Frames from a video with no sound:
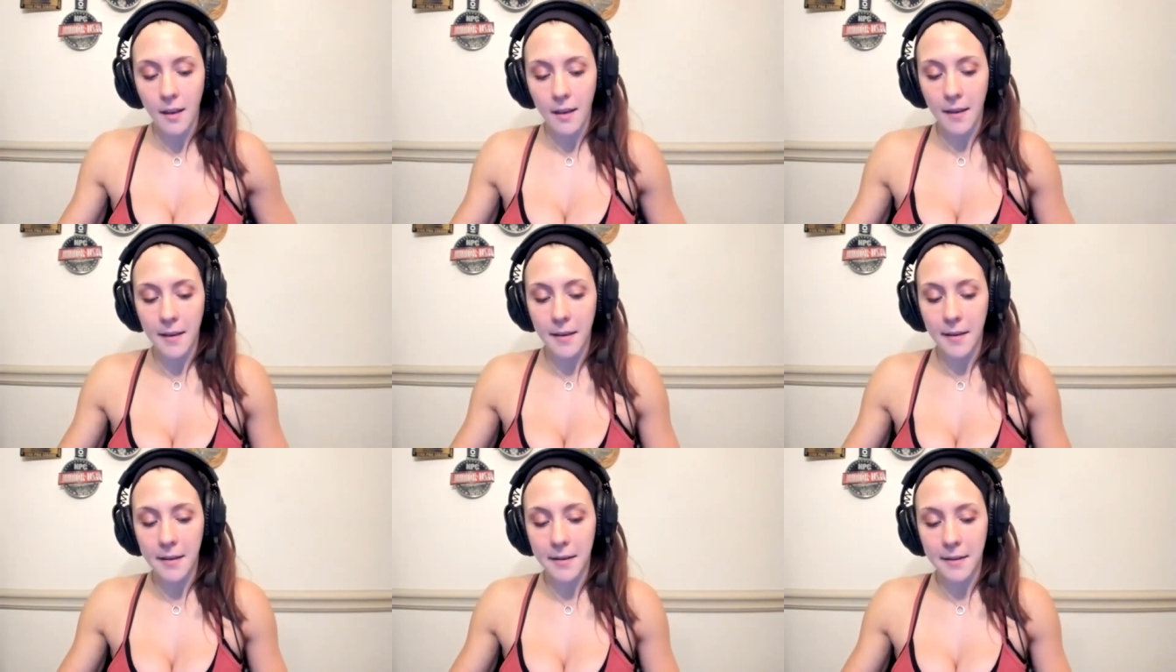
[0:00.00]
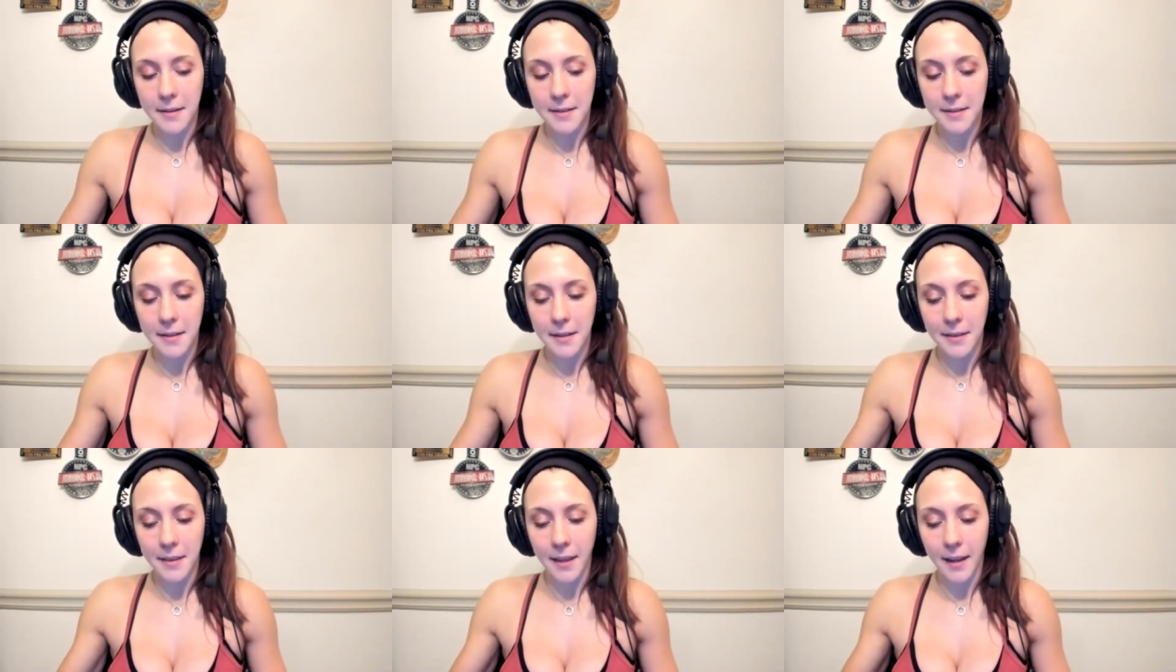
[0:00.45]

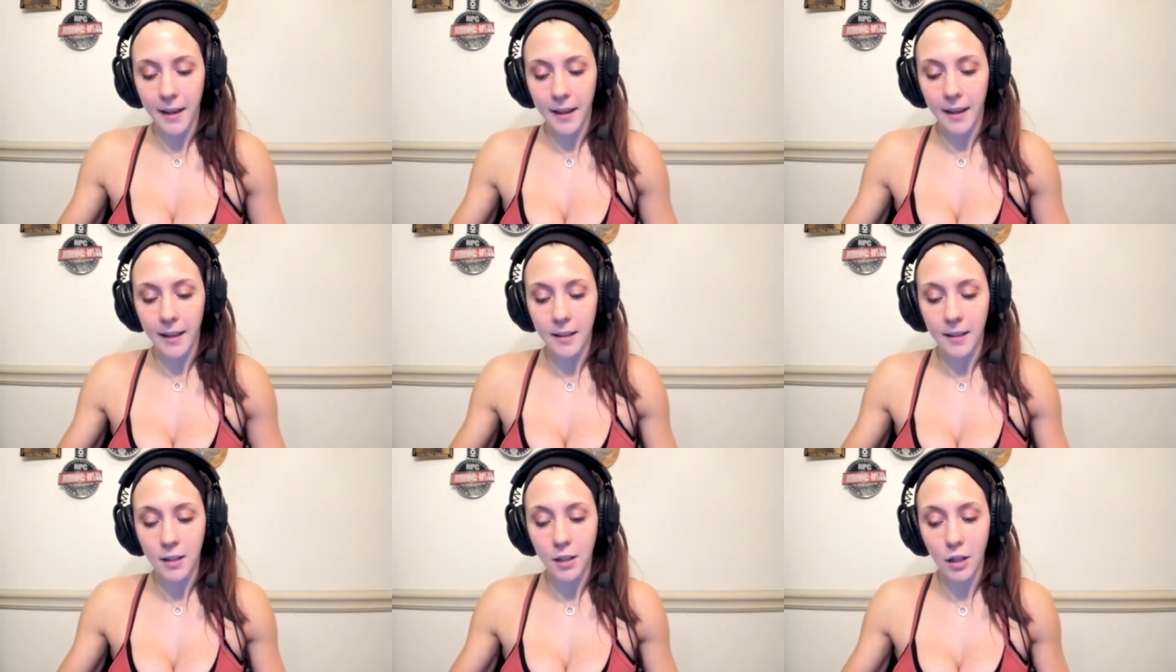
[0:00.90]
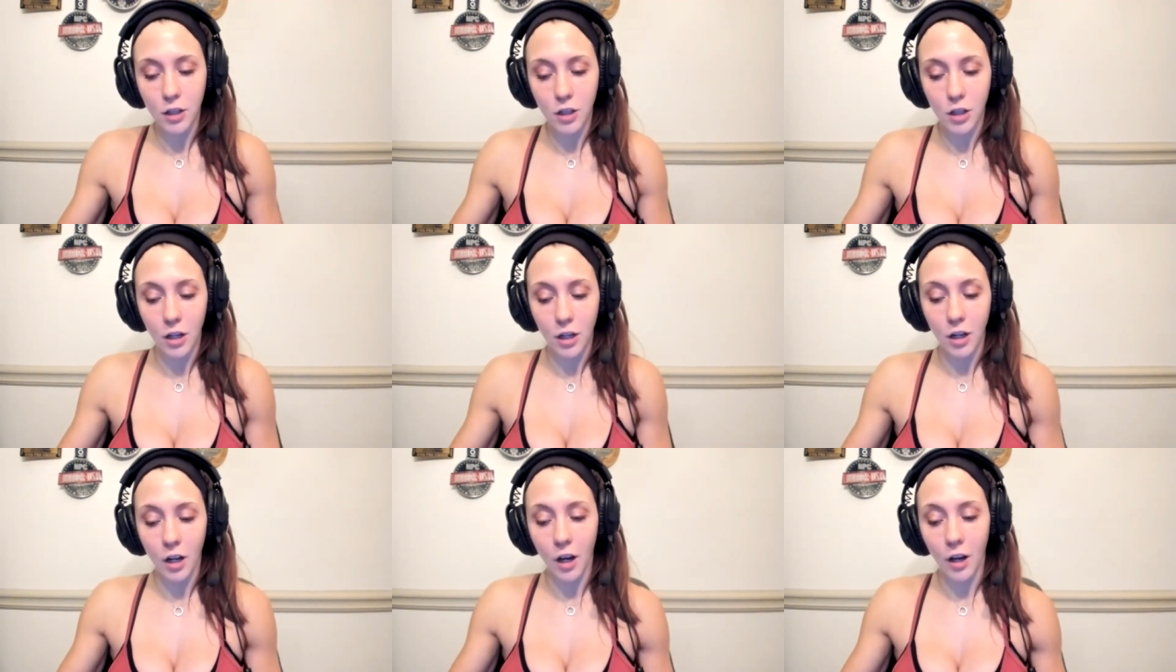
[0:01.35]
is the
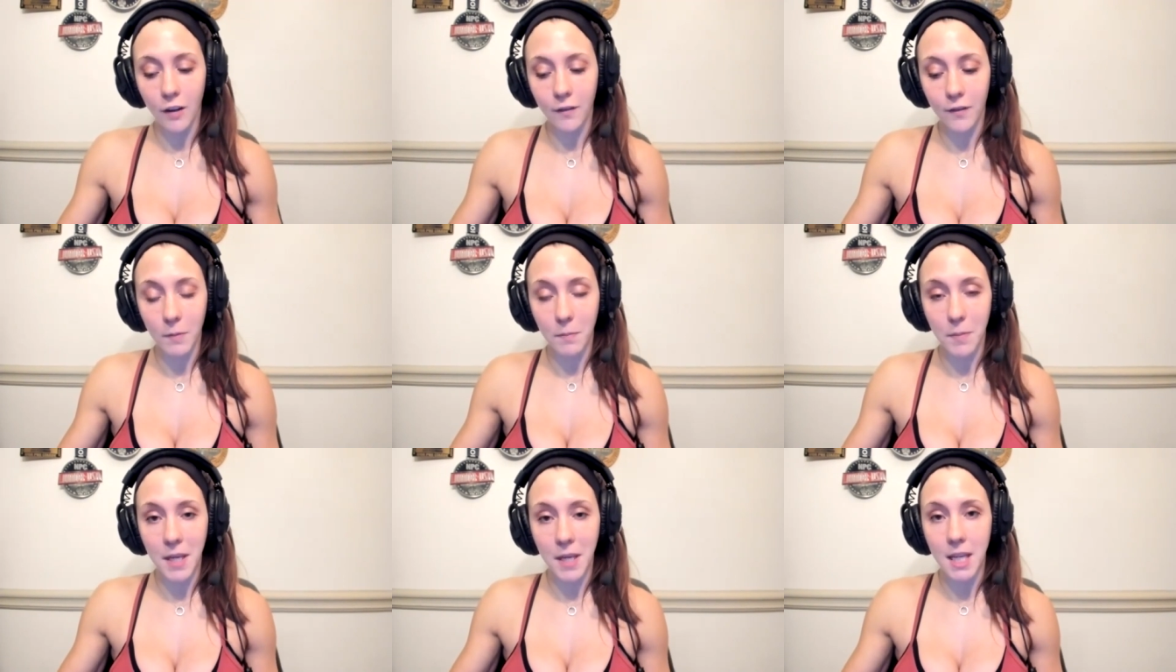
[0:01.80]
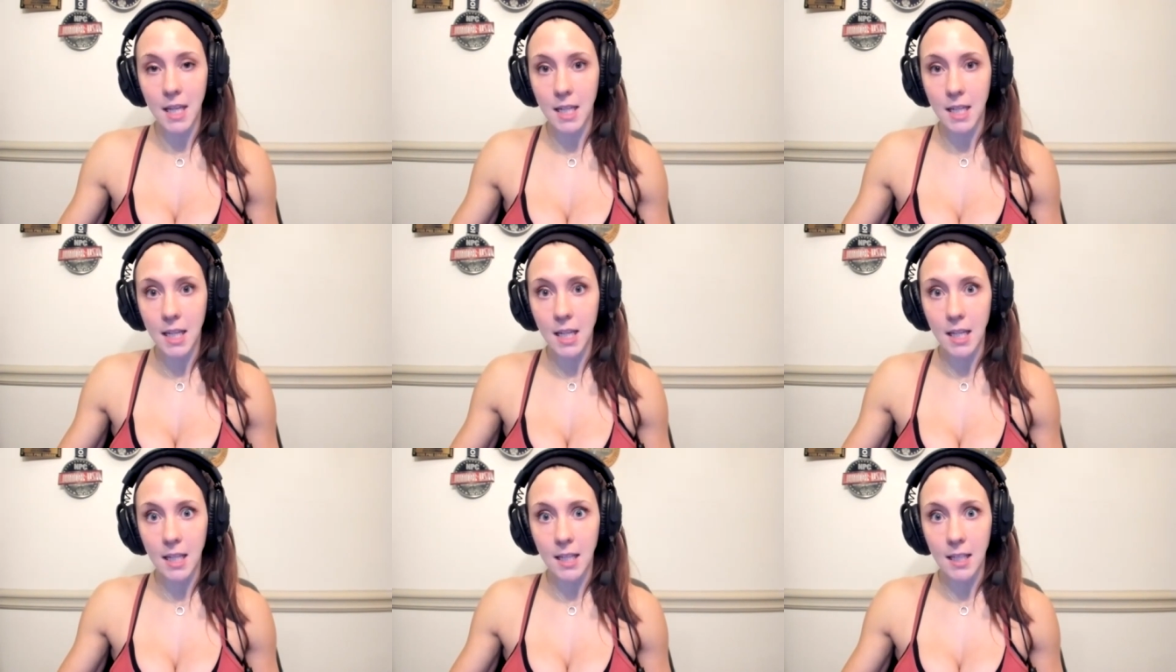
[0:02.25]
addition of the
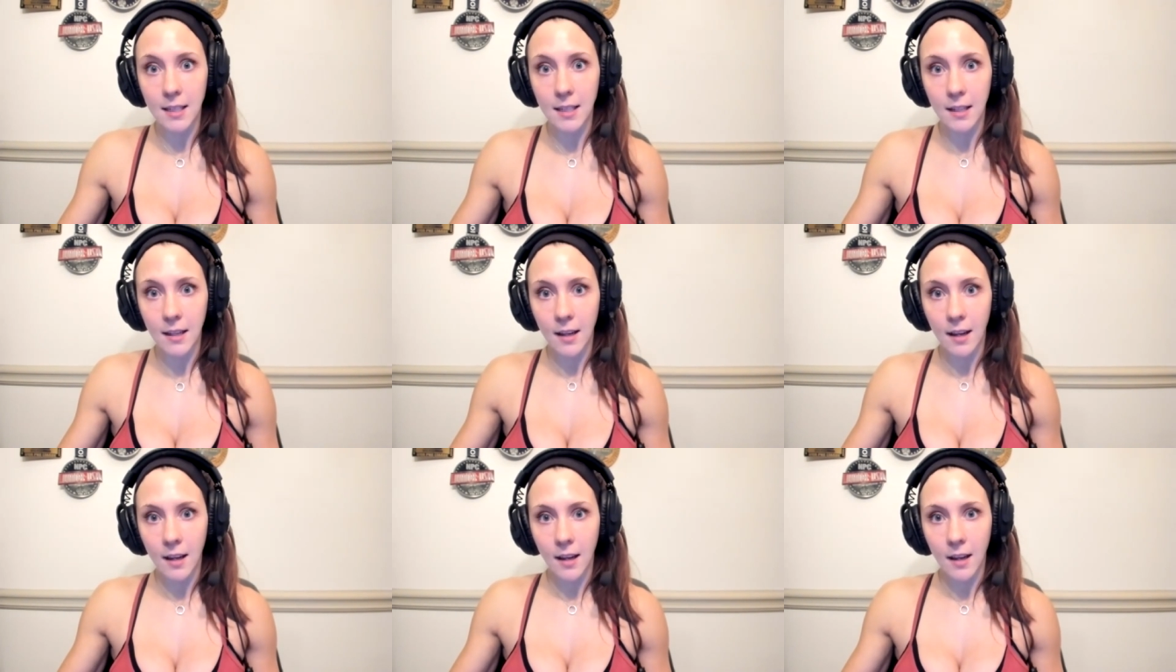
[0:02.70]
PEDs